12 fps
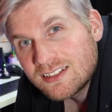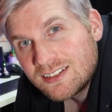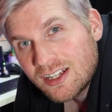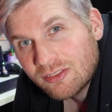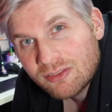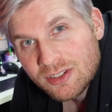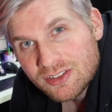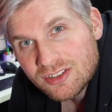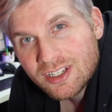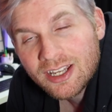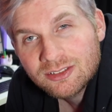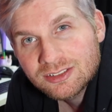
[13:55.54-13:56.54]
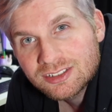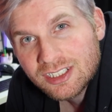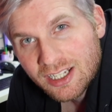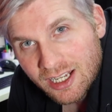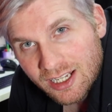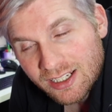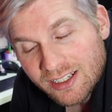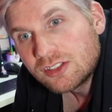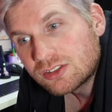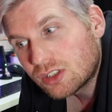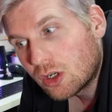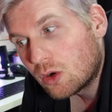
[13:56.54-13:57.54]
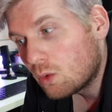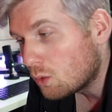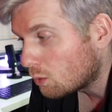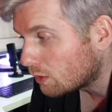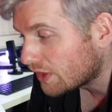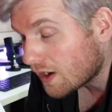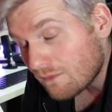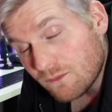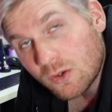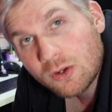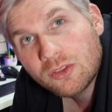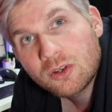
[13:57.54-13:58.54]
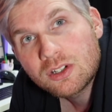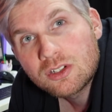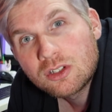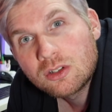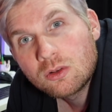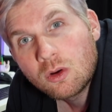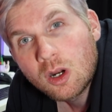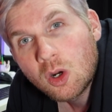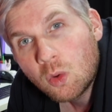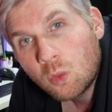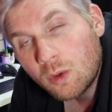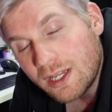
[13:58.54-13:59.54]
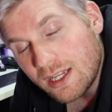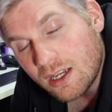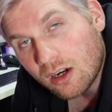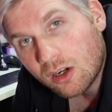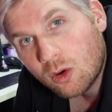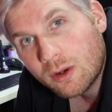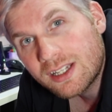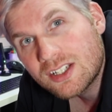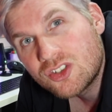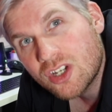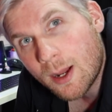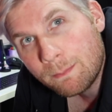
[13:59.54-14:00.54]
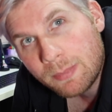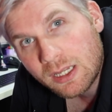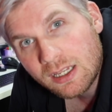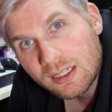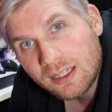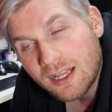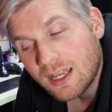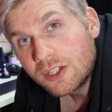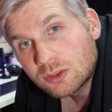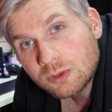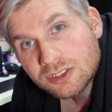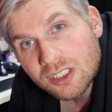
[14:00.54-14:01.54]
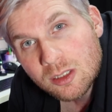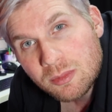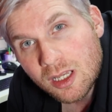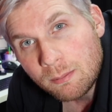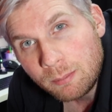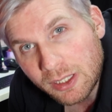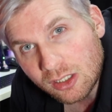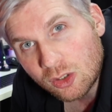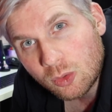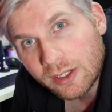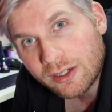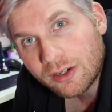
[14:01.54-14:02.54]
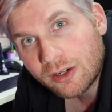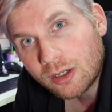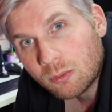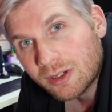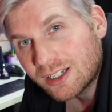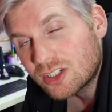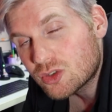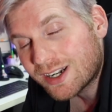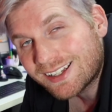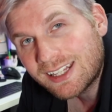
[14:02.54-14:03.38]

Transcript: different sounds today. So without further ado, we are going to jump in. This one's going to be a bit quicker. We're going to try to